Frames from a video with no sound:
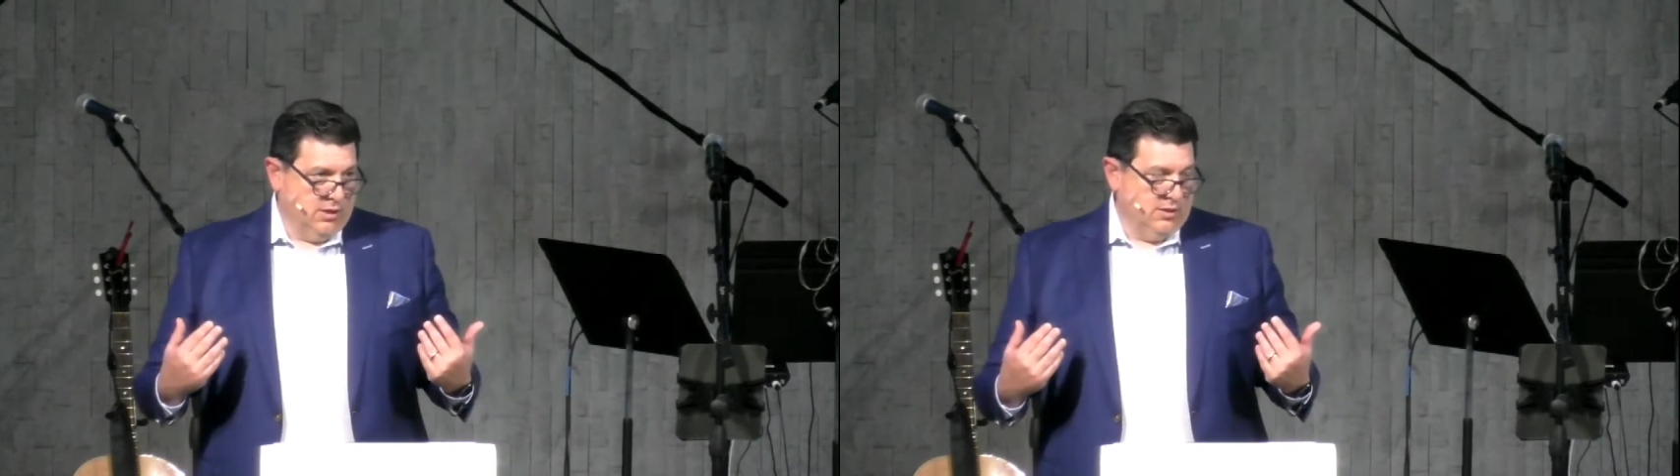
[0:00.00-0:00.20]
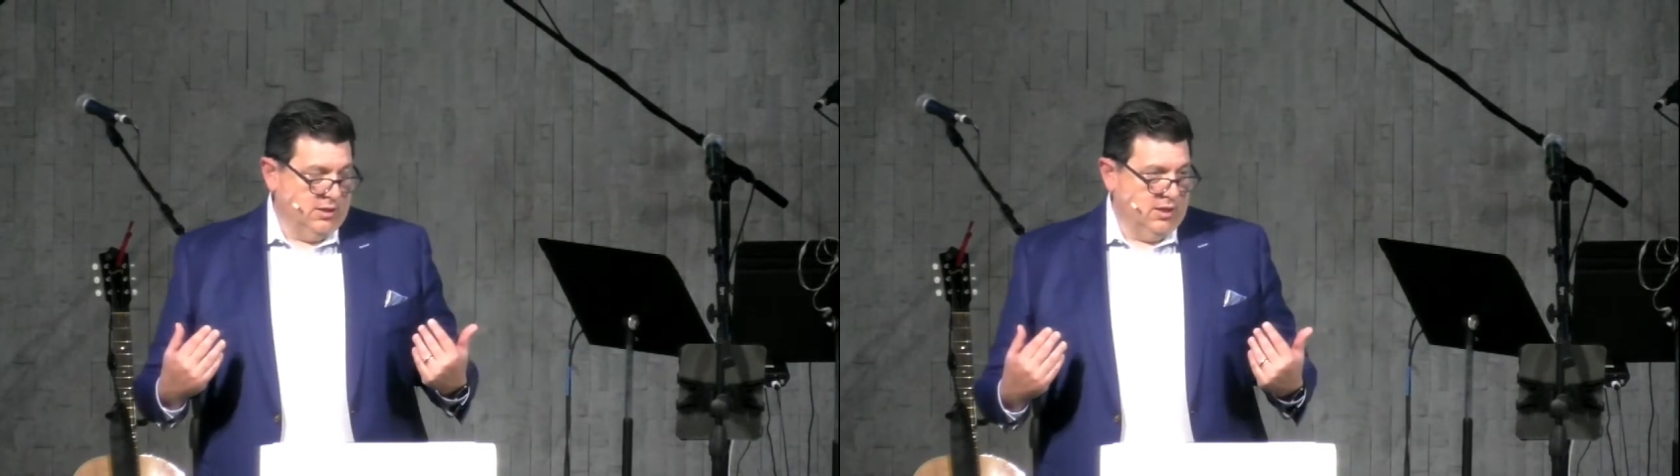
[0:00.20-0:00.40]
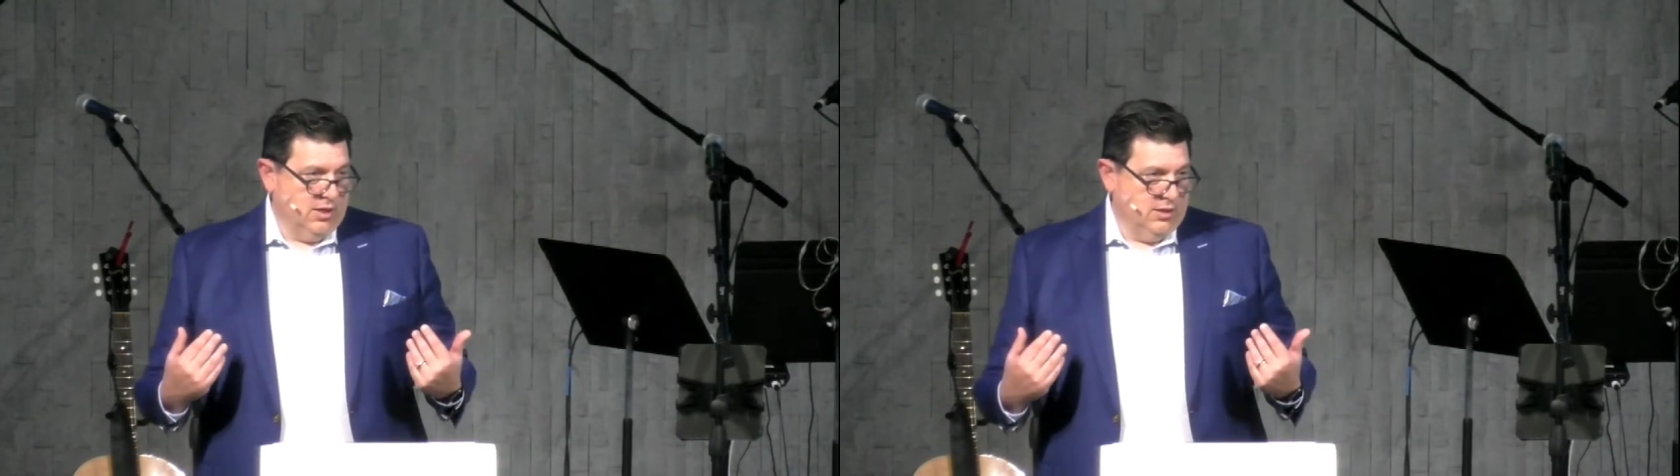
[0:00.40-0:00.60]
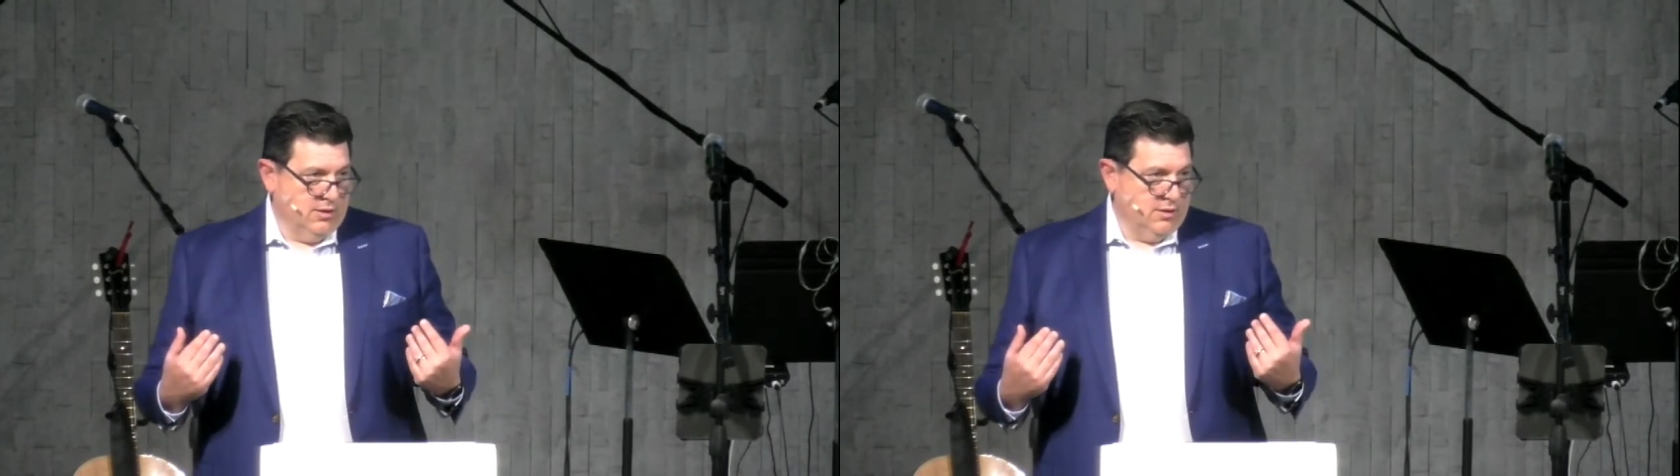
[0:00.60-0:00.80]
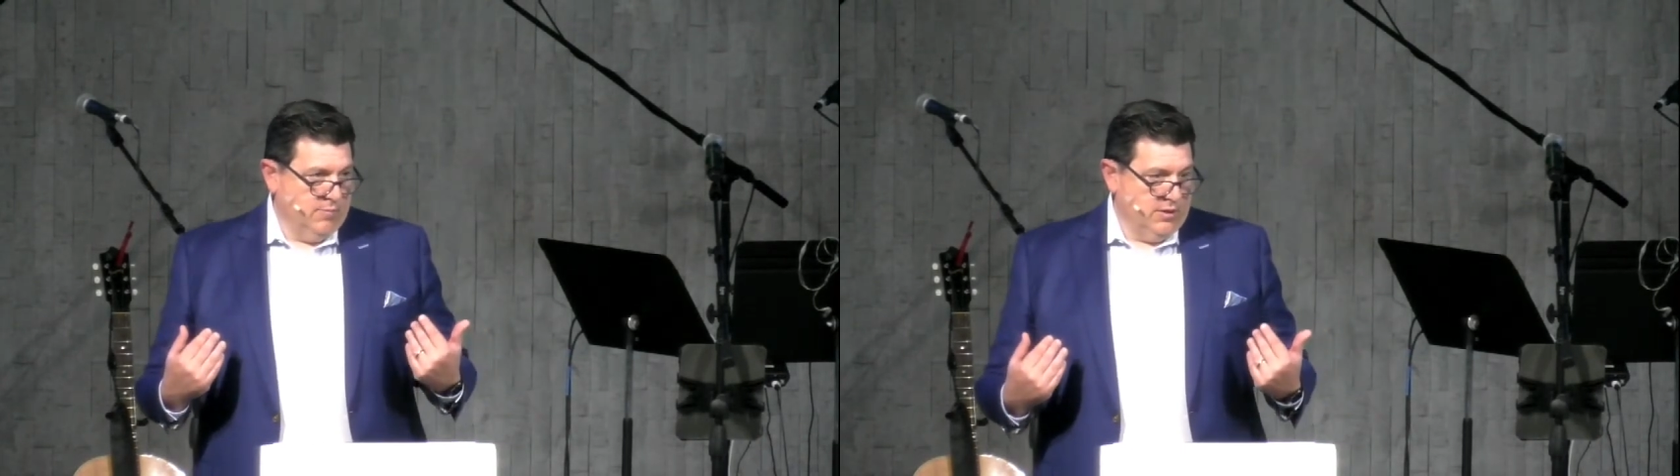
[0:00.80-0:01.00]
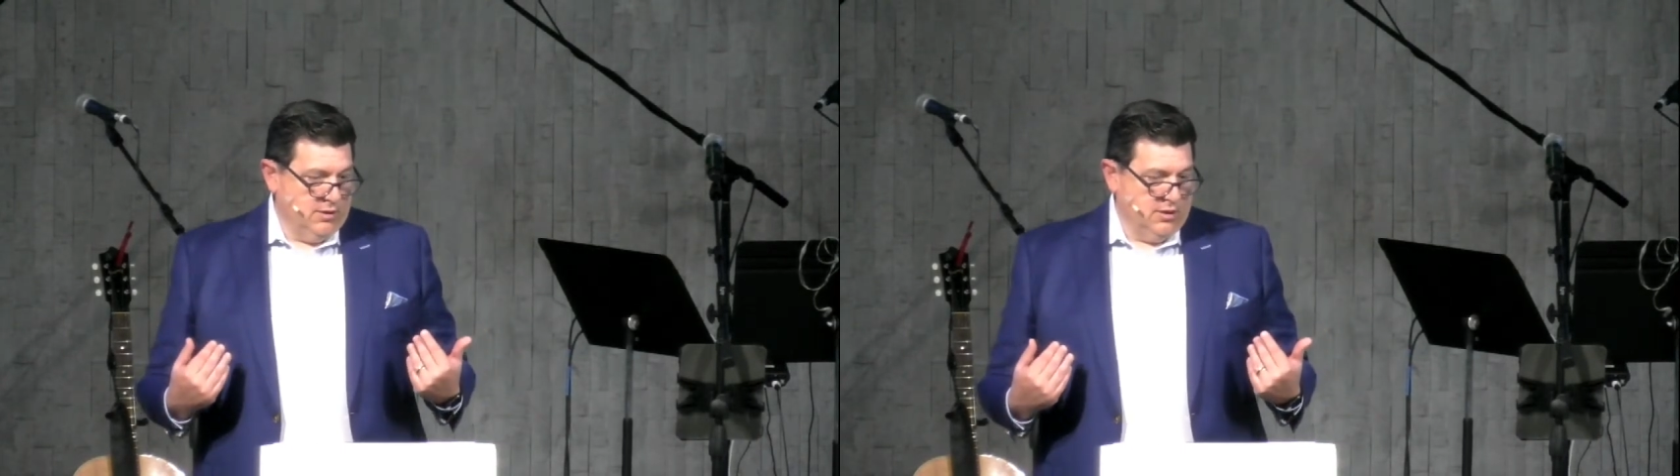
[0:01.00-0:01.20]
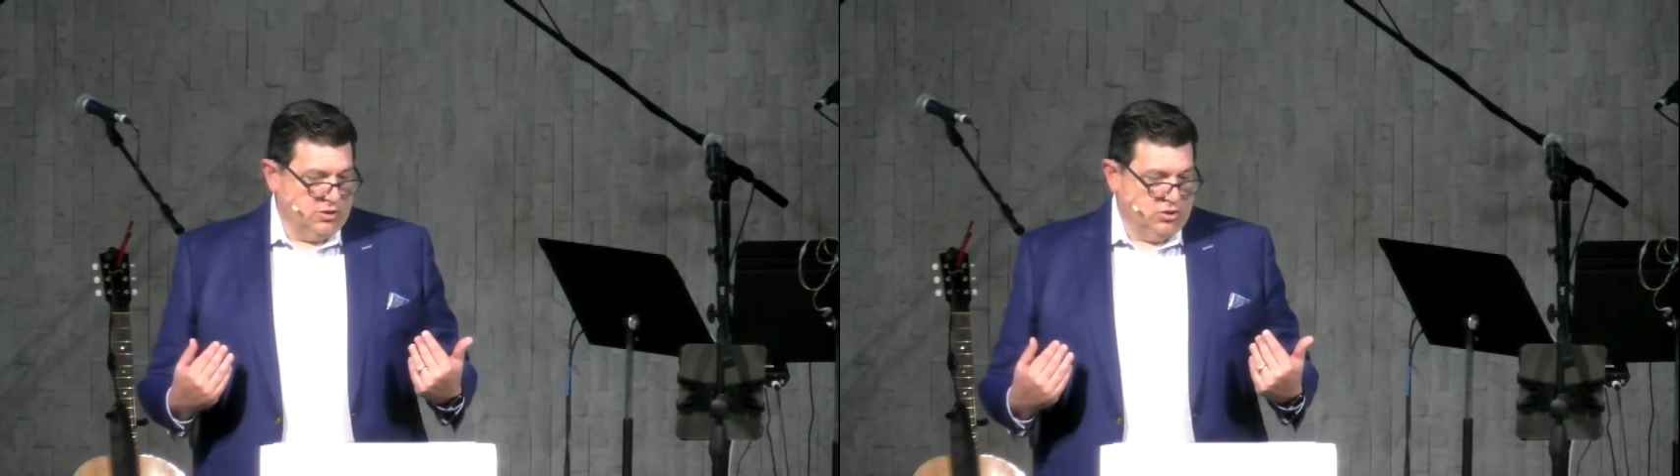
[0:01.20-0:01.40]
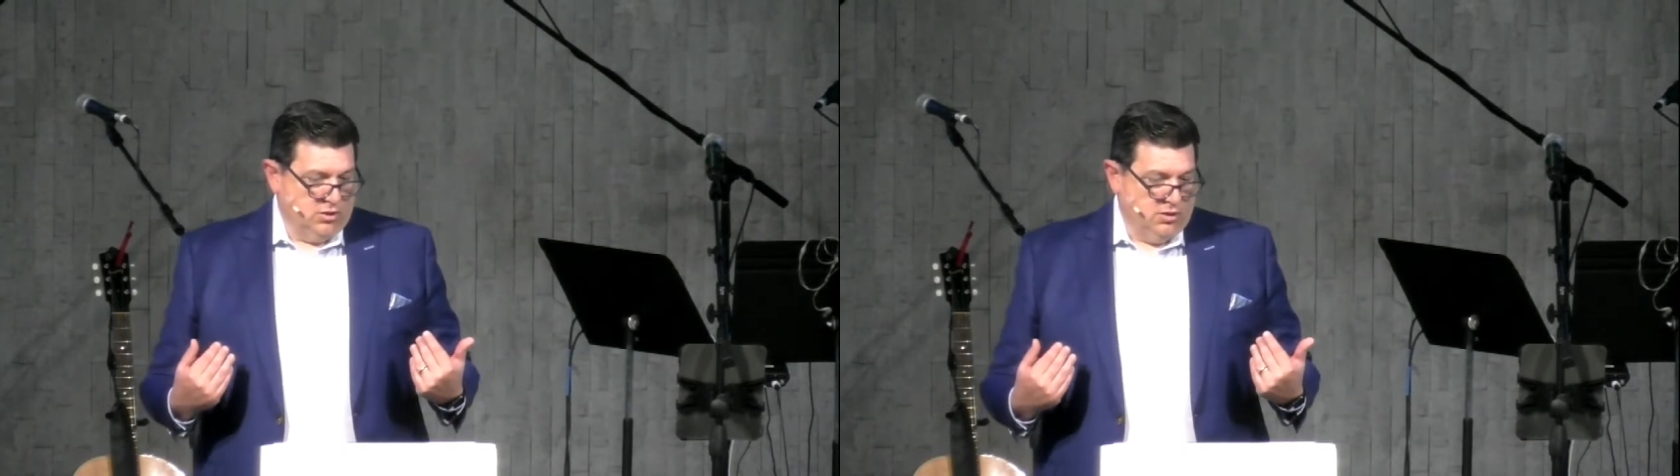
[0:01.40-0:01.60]
at the end, at the
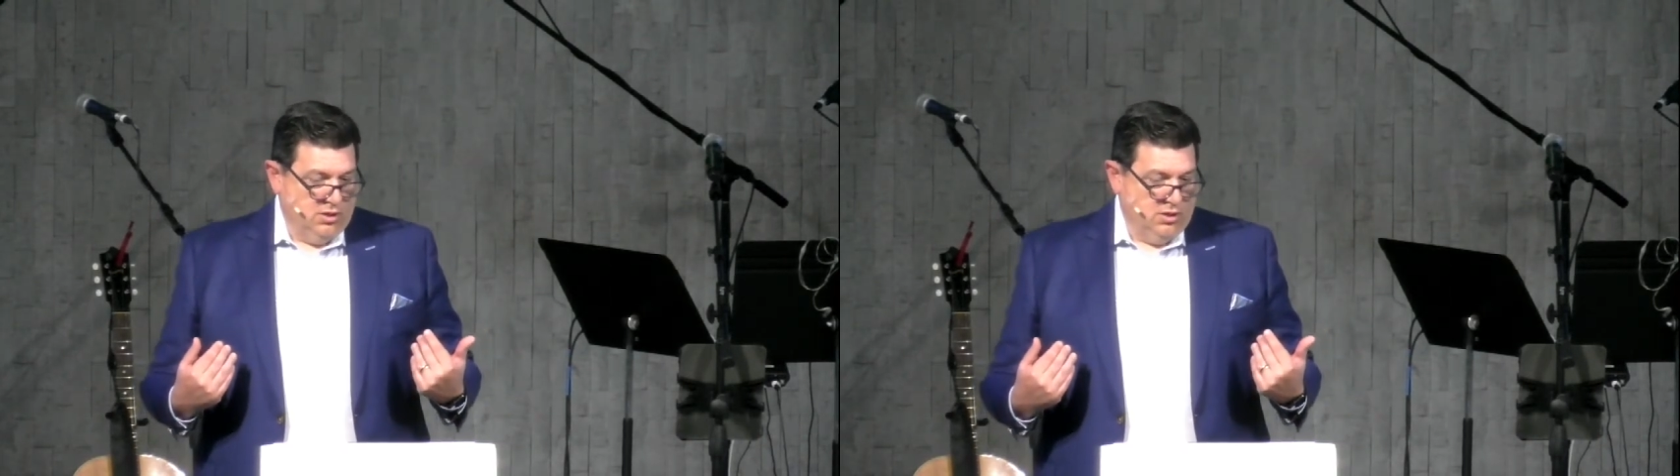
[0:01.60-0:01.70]
benediction.